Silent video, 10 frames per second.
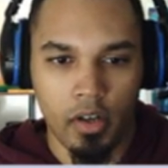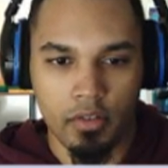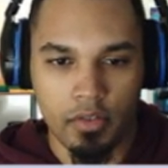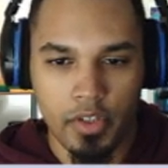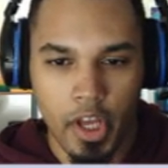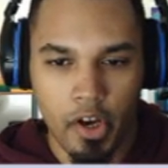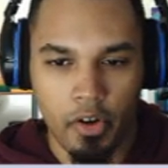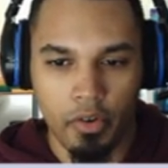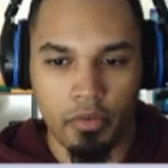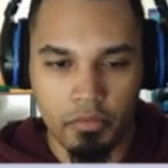
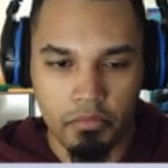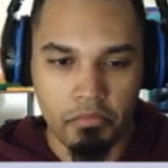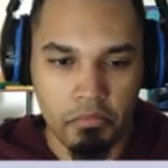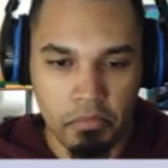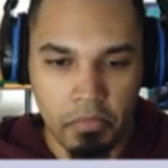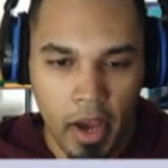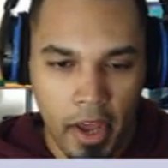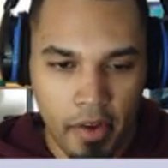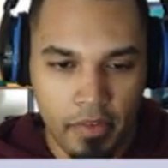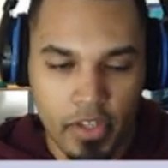So,
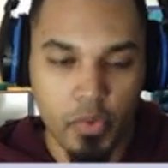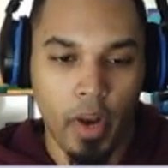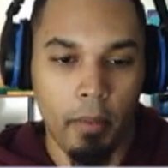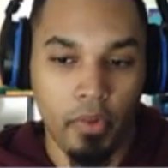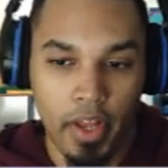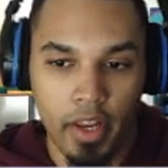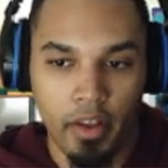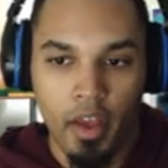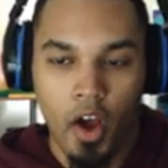this is what I played.